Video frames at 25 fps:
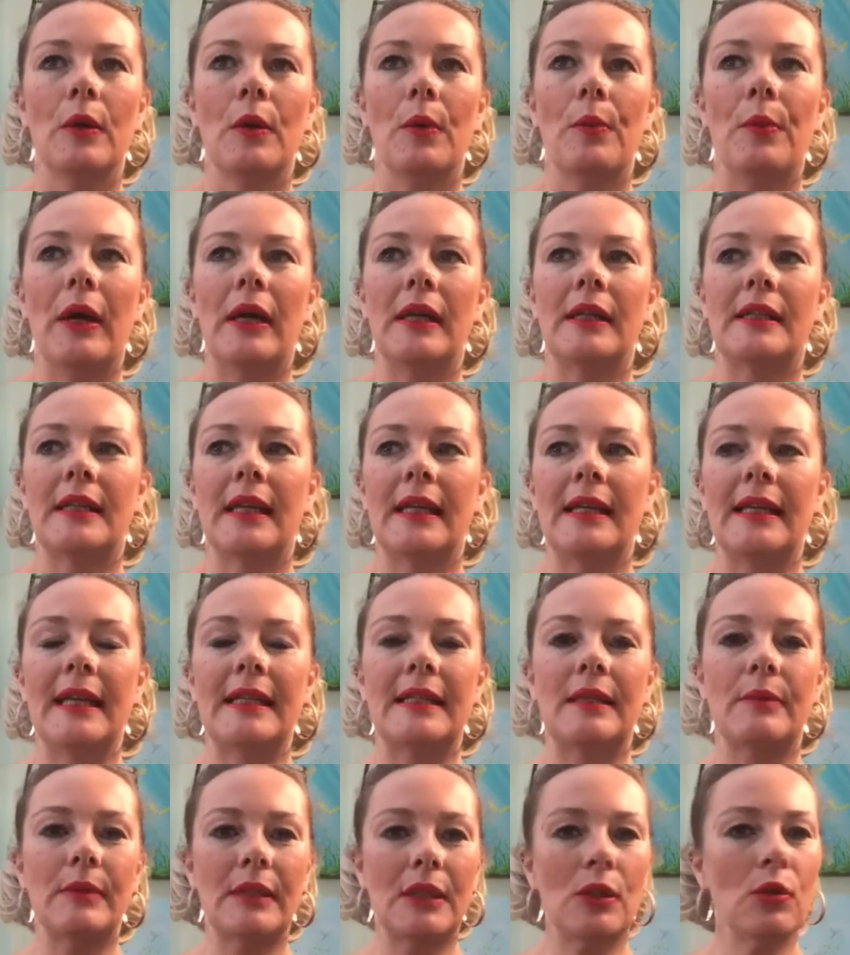But
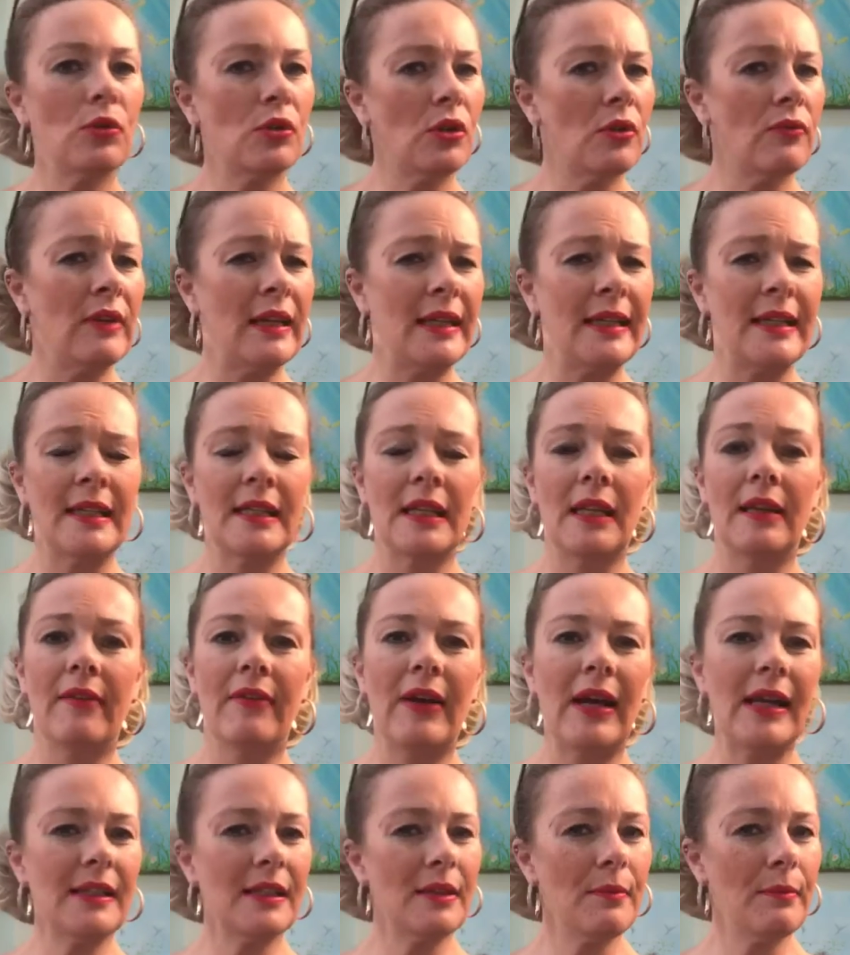yes, I'm still doing readings, and I've
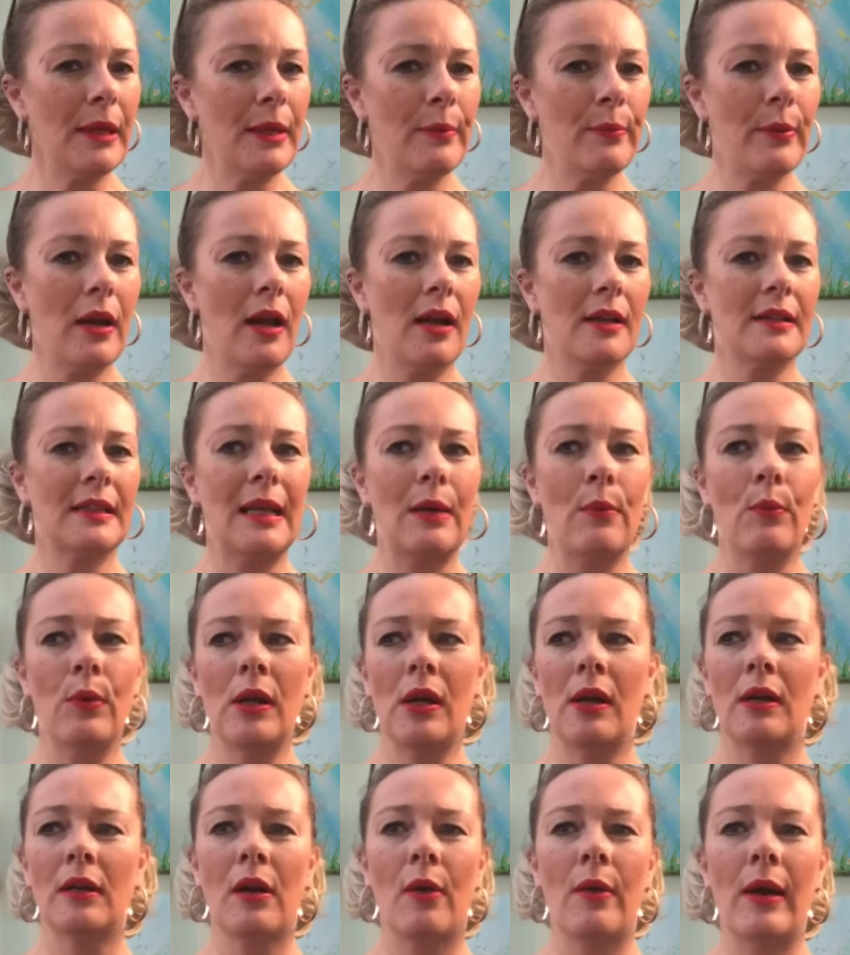had some people ask, will
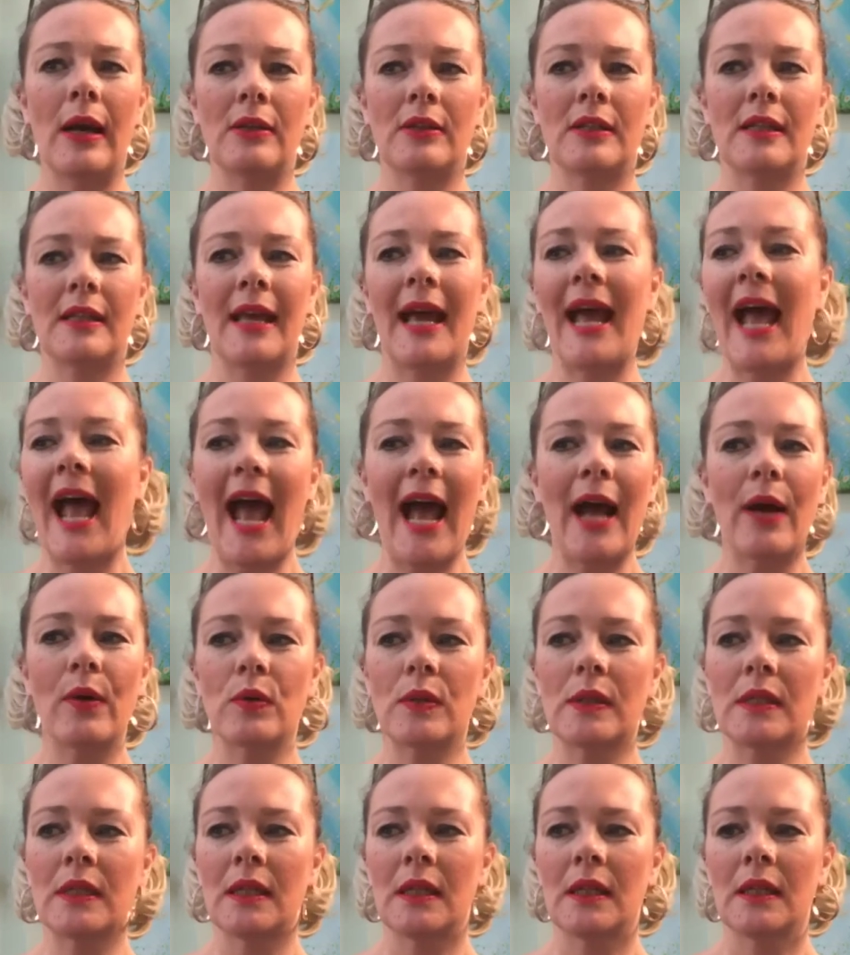I go out to their
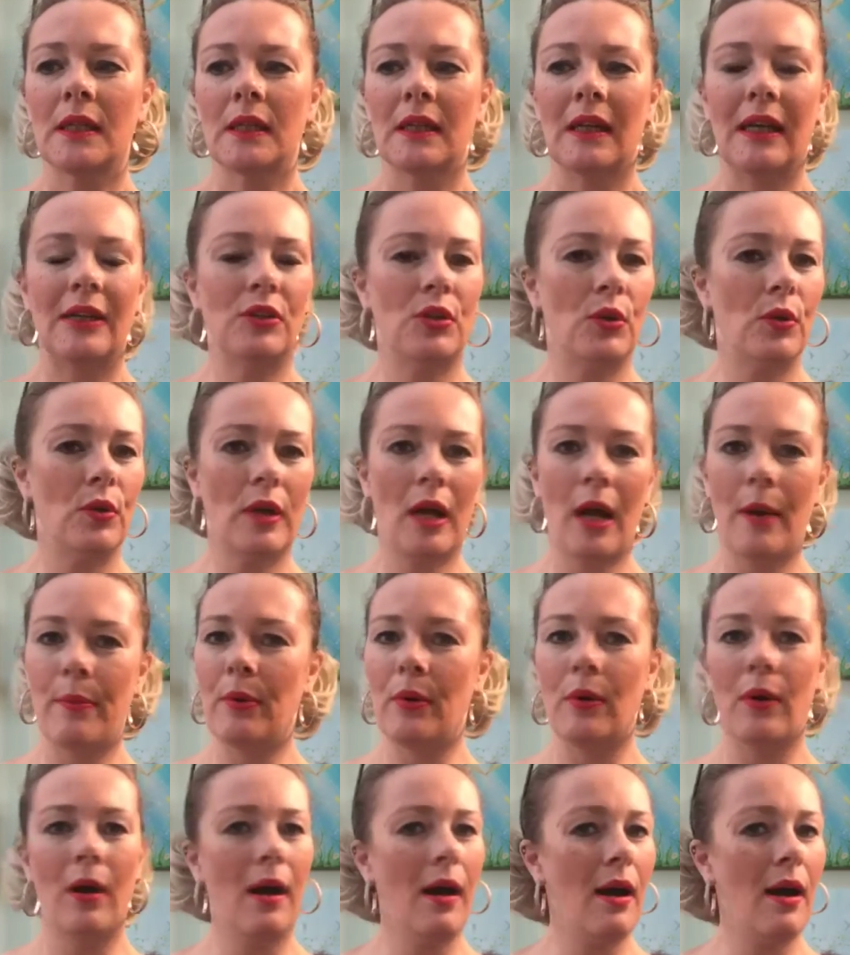house and do a
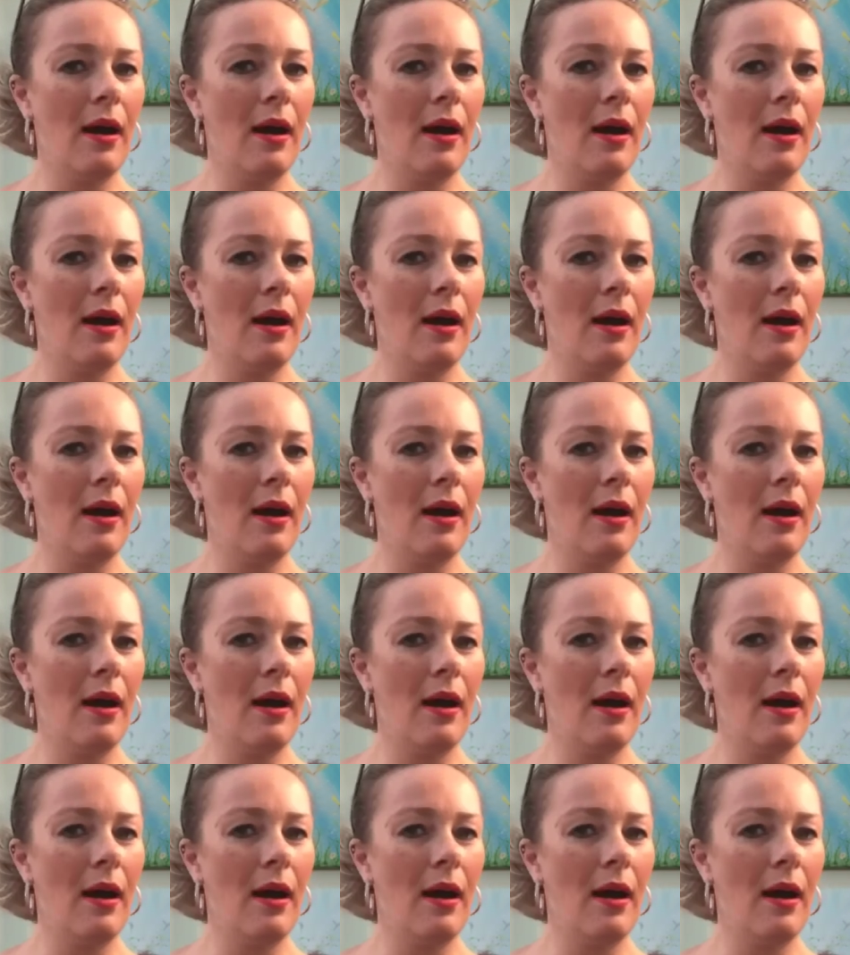couple?